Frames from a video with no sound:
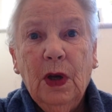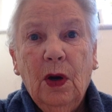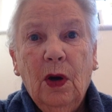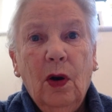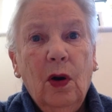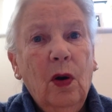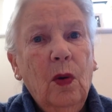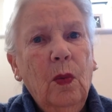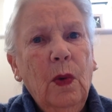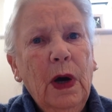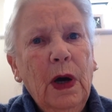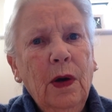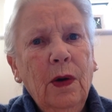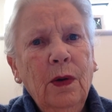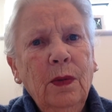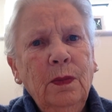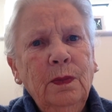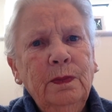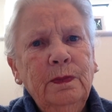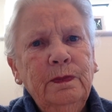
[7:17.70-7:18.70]
Or
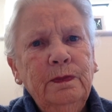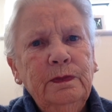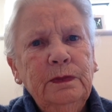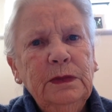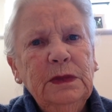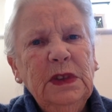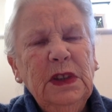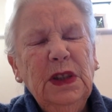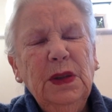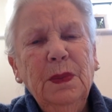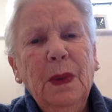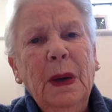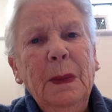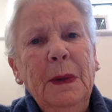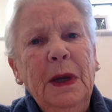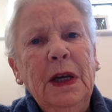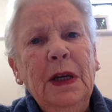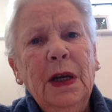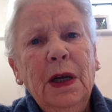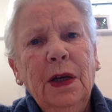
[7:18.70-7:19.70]
well, his
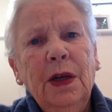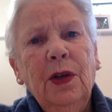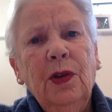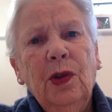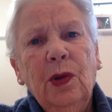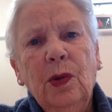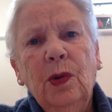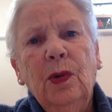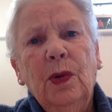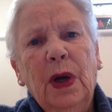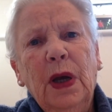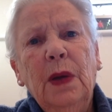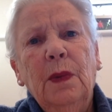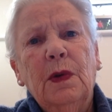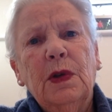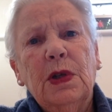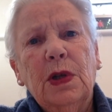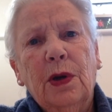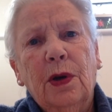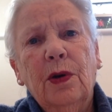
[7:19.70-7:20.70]
mummy and daddy thought he
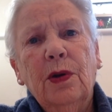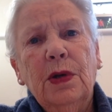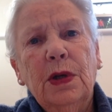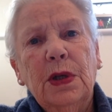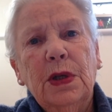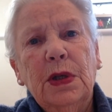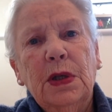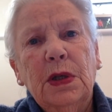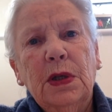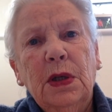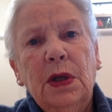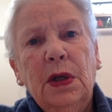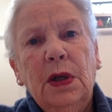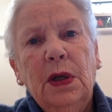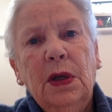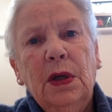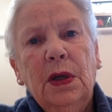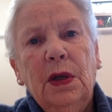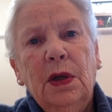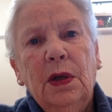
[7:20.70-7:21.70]
was lost,
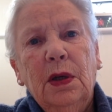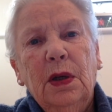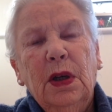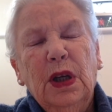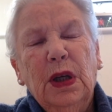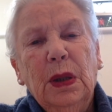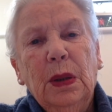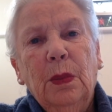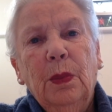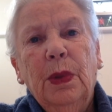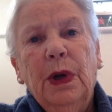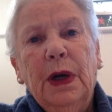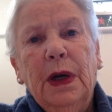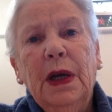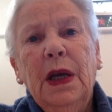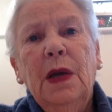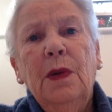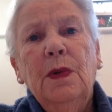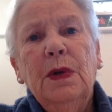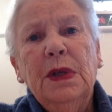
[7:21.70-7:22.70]
but
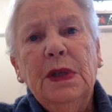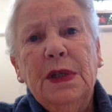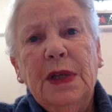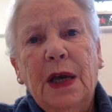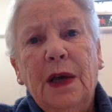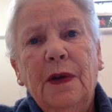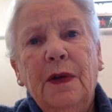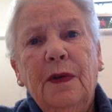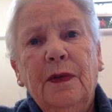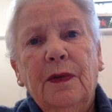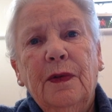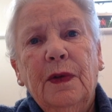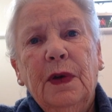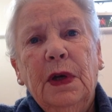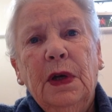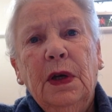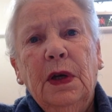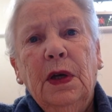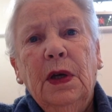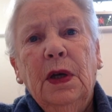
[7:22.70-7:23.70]
he was safe
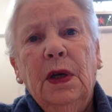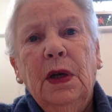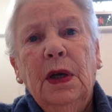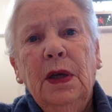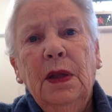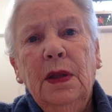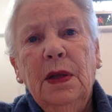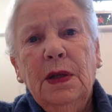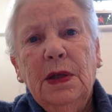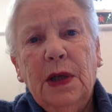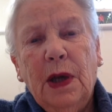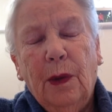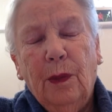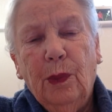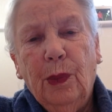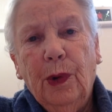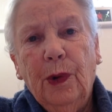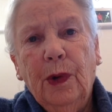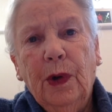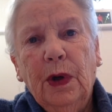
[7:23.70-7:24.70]
in the
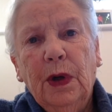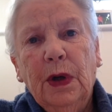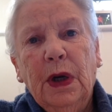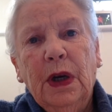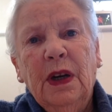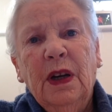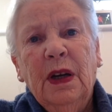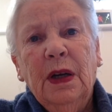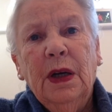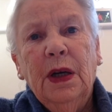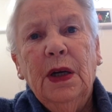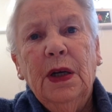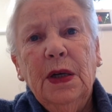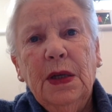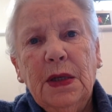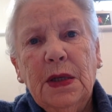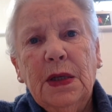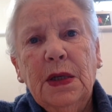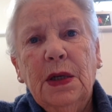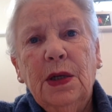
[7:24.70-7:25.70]
temple
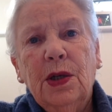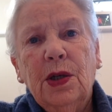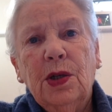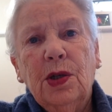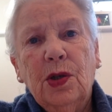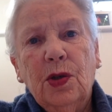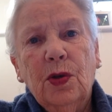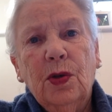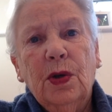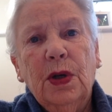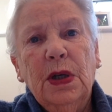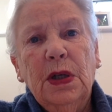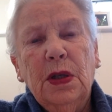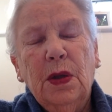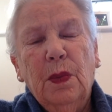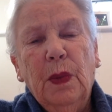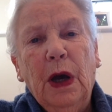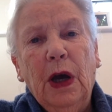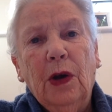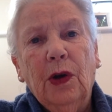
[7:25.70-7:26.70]
listening to stories
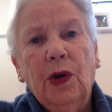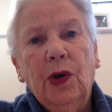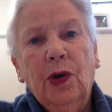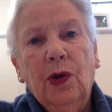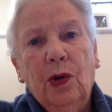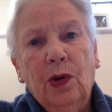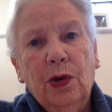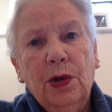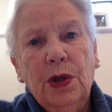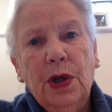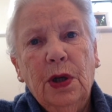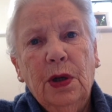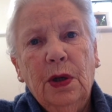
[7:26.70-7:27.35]
about God.